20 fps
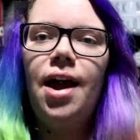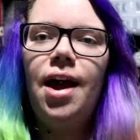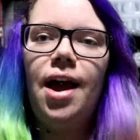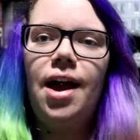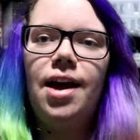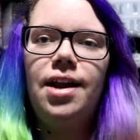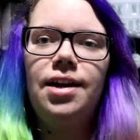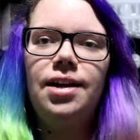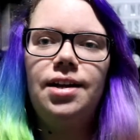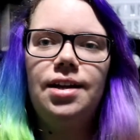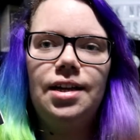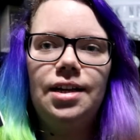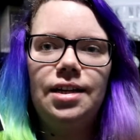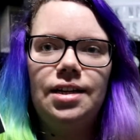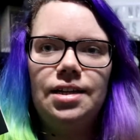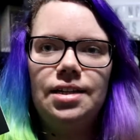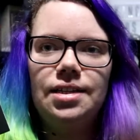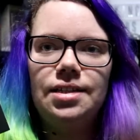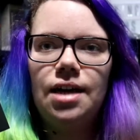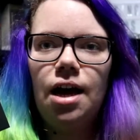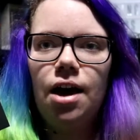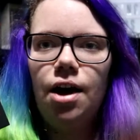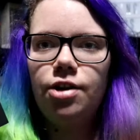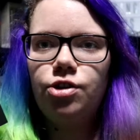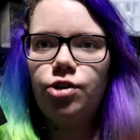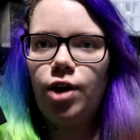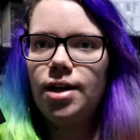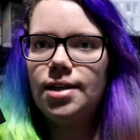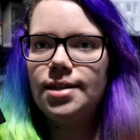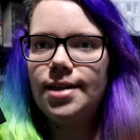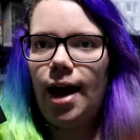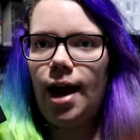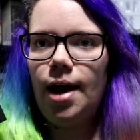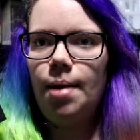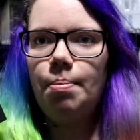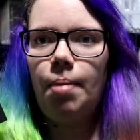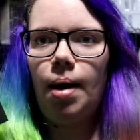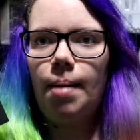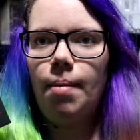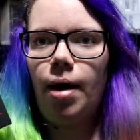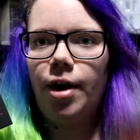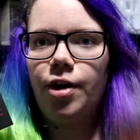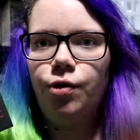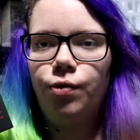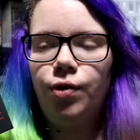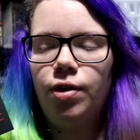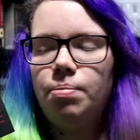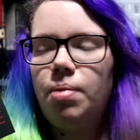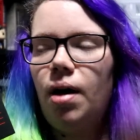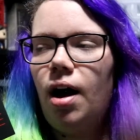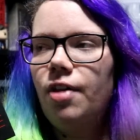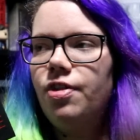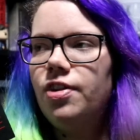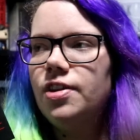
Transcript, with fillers: and it is Trader's Gate by Michael Ridpath.